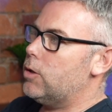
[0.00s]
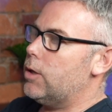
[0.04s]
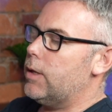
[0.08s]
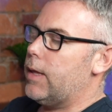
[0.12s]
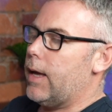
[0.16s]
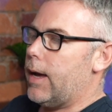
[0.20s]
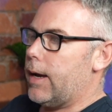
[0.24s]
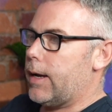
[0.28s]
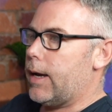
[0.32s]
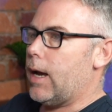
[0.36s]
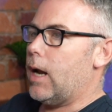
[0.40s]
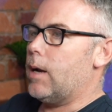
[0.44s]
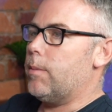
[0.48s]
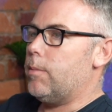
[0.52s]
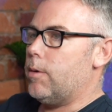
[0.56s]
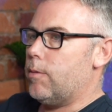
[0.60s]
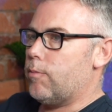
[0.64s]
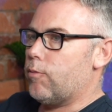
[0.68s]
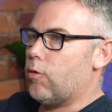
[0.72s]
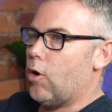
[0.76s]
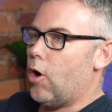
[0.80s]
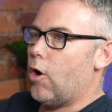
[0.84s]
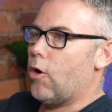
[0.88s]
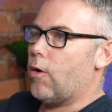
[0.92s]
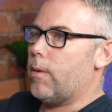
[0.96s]
that academy
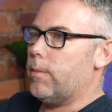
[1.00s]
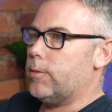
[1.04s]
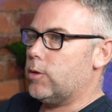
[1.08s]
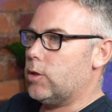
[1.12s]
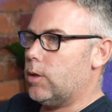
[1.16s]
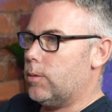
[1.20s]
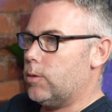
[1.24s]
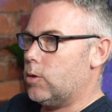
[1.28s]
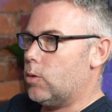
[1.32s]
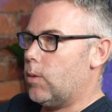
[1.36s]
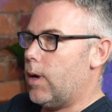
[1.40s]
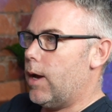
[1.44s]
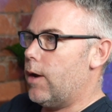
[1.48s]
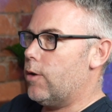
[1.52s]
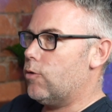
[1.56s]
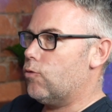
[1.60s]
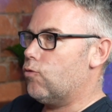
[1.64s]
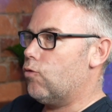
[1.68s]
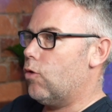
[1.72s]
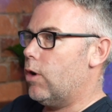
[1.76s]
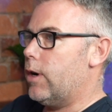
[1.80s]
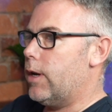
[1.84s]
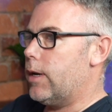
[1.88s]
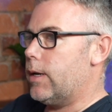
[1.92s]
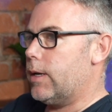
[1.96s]
program in terms of the way it was
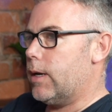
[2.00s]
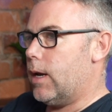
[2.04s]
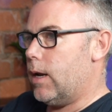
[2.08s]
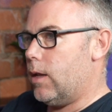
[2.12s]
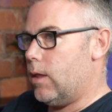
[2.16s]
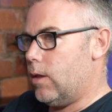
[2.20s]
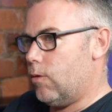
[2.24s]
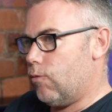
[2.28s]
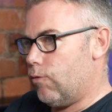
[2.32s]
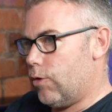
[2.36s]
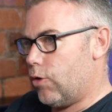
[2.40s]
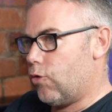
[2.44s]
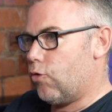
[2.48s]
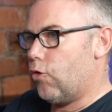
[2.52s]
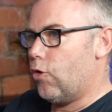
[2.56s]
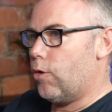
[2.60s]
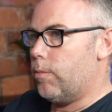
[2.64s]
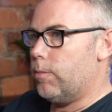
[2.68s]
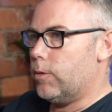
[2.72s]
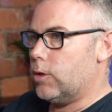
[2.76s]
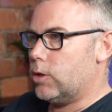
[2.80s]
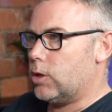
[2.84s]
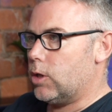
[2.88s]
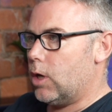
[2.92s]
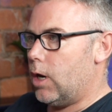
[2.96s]
running and the
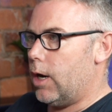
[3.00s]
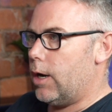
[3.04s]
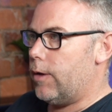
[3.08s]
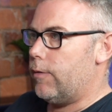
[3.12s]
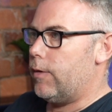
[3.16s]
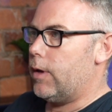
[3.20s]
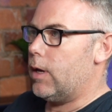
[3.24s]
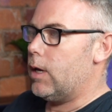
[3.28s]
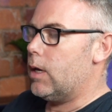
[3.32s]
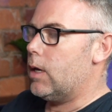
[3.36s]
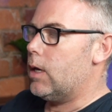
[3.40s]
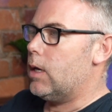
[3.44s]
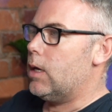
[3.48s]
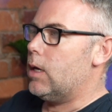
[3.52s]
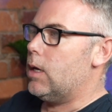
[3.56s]
recruitment side of it.